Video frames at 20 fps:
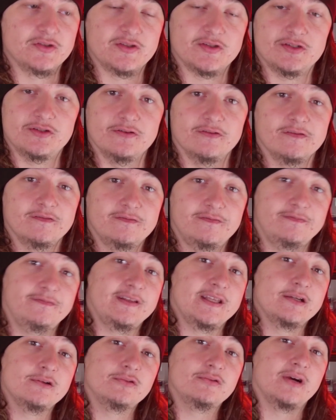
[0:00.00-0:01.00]
to
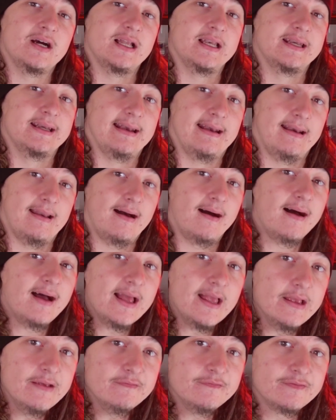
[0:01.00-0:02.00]
feel
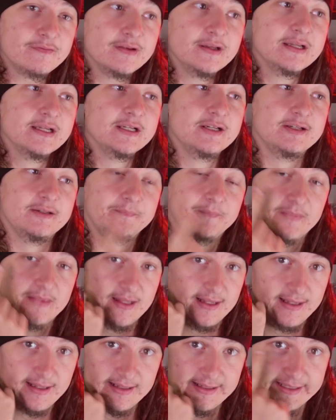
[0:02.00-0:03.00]
alive,
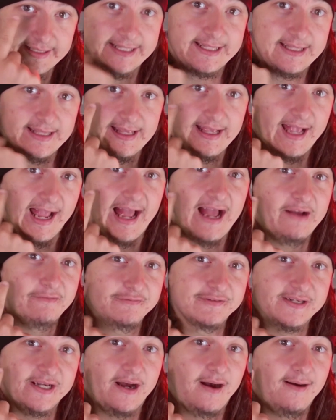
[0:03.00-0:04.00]

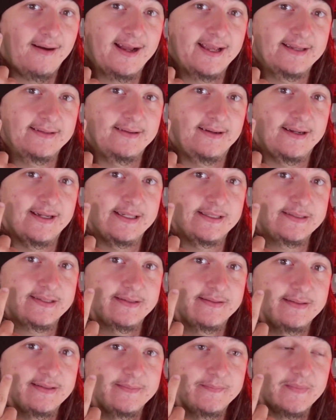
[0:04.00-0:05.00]
have an eye
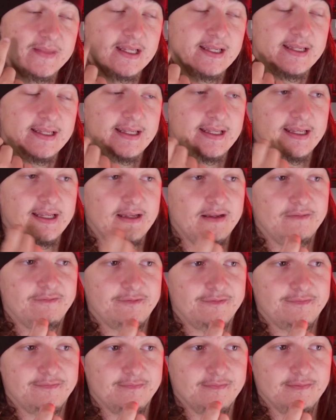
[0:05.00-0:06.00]
light.
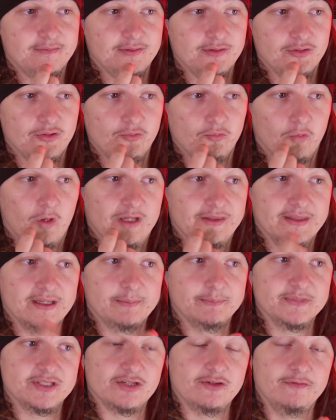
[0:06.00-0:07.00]
If you want
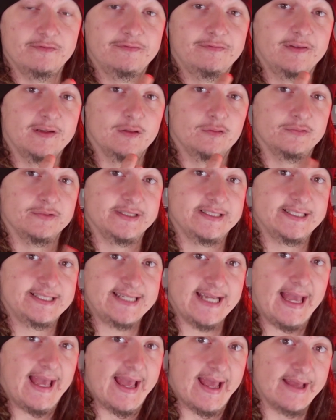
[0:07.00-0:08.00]
them to feel
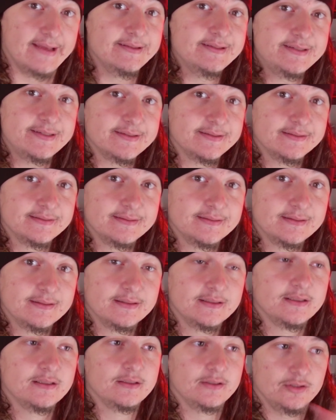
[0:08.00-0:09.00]
dead,
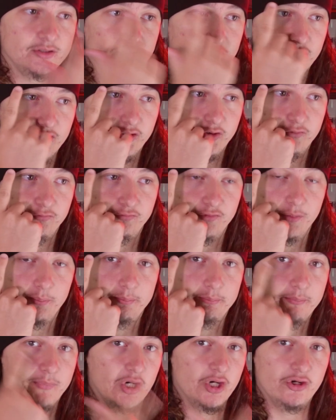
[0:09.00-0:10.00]
you
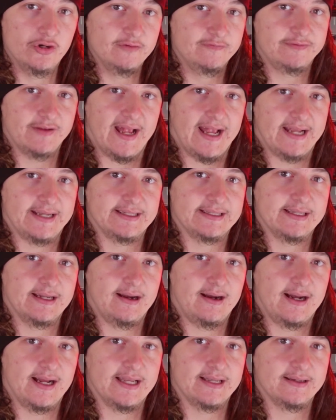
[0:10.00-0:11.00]
remove any
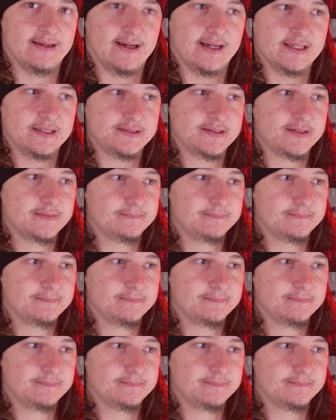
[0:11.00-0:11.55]
eye light,